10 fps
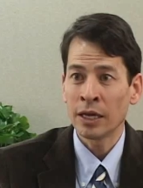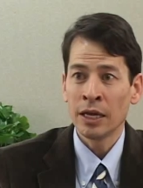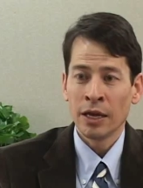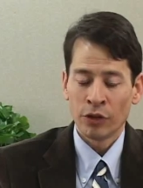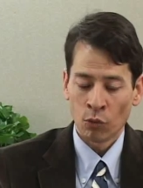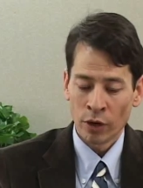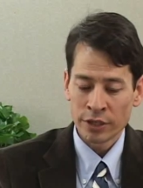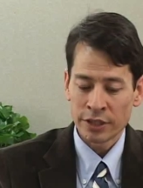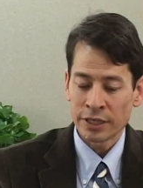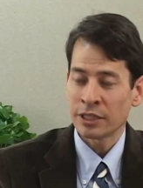Mm -hmm. The
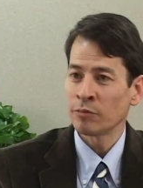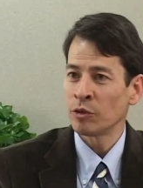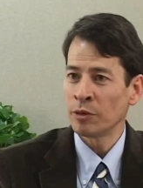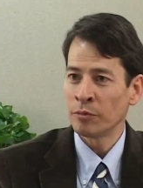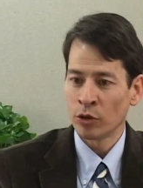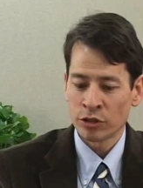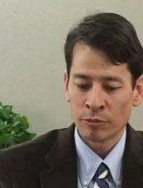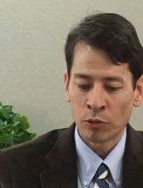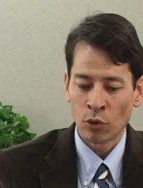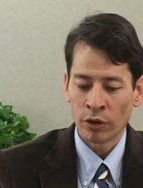ones that seem to be most
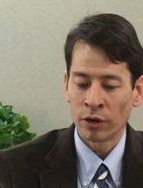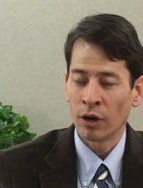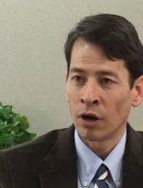important